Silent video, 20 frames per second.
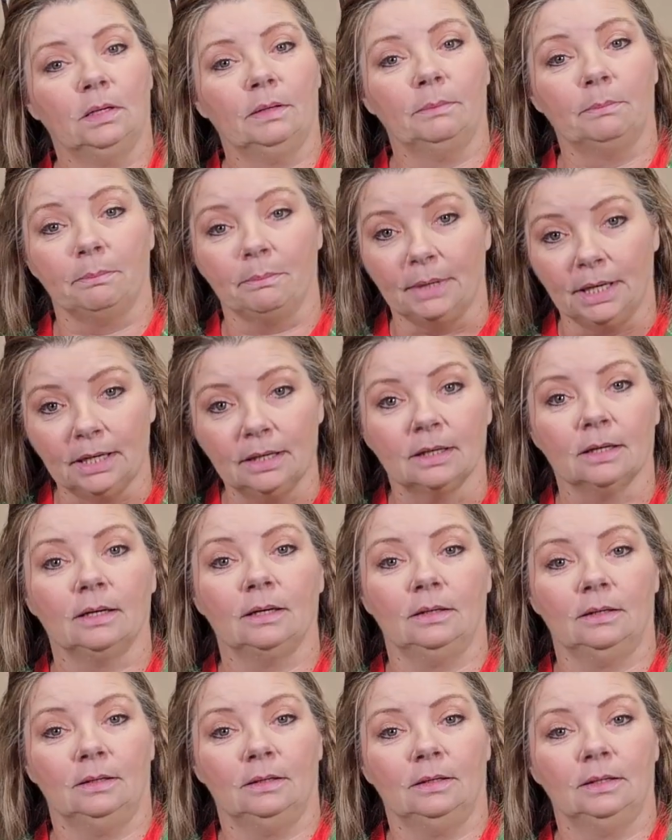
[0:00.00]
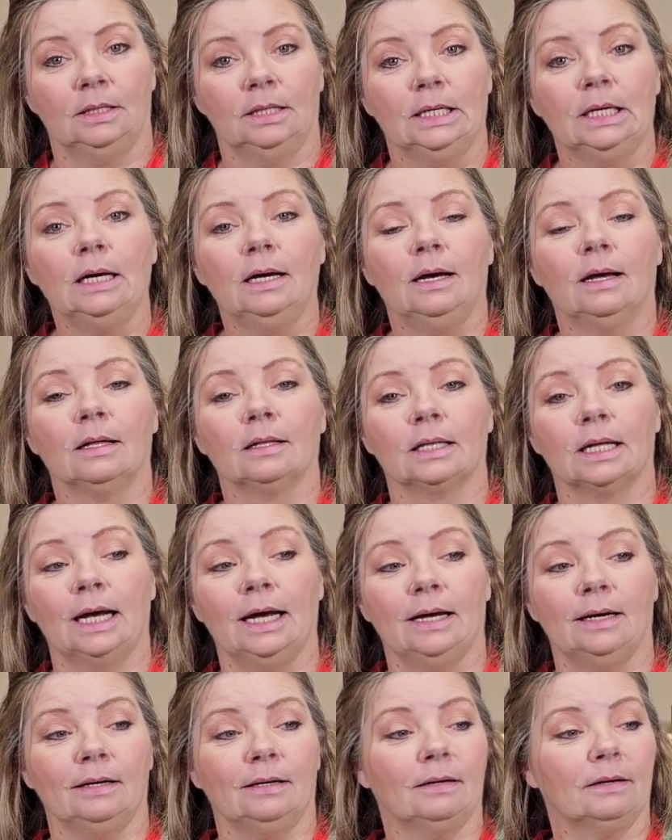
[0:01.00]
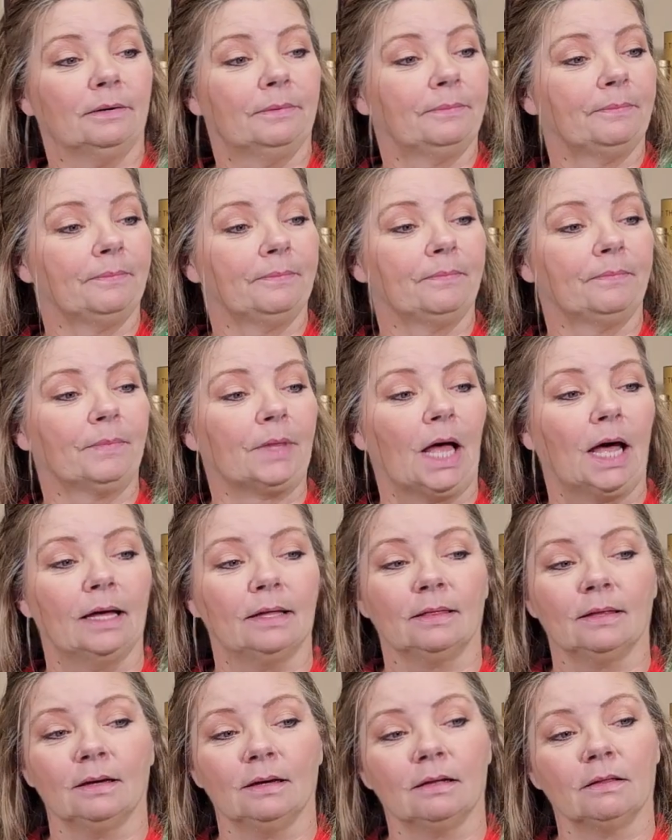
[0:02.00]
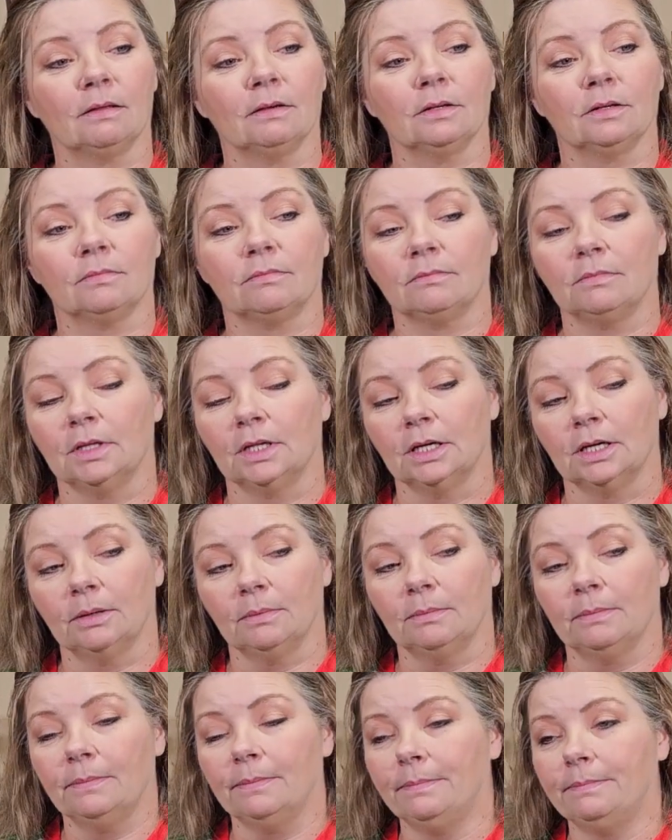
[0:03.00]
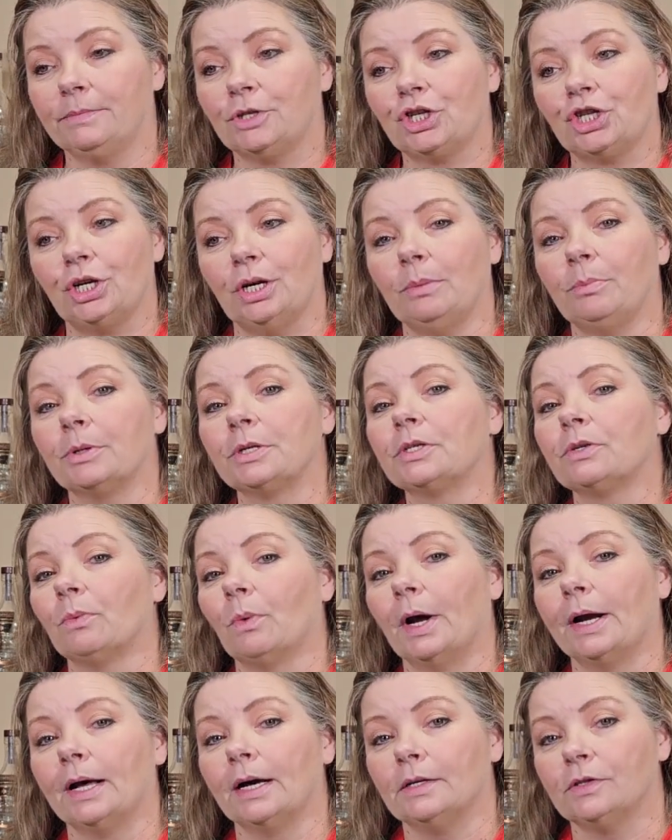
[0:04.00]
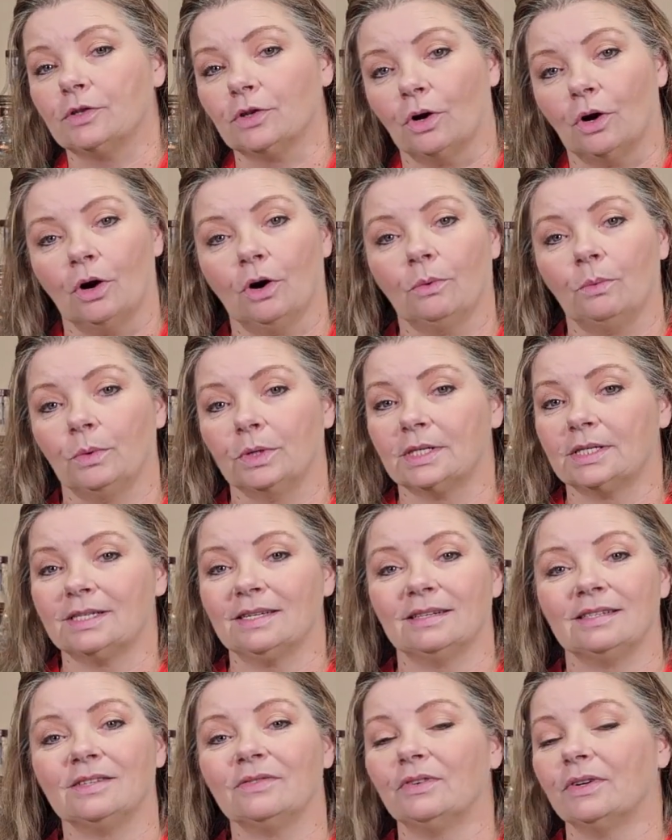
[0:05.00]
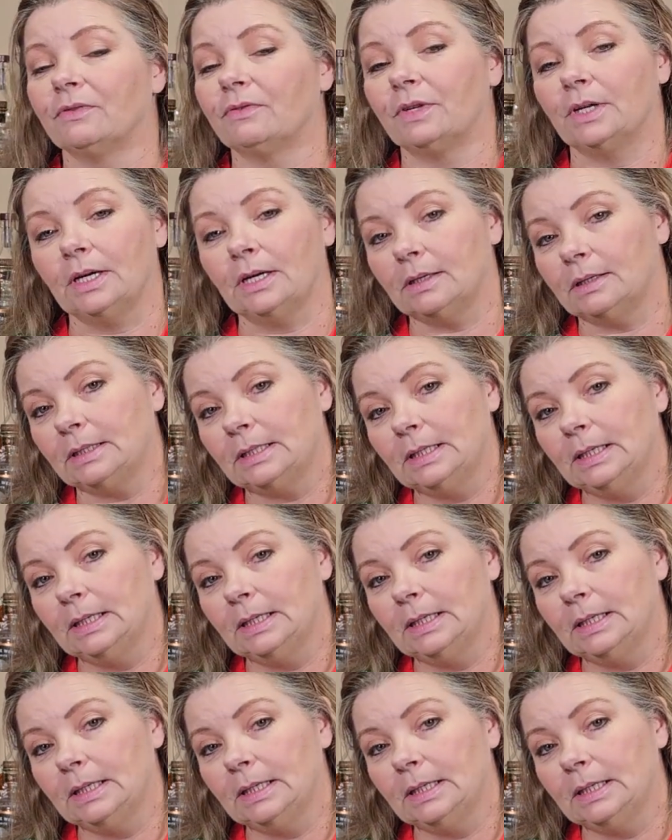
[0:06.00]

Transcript: man, like I think the cheapest one I saw was $6.50.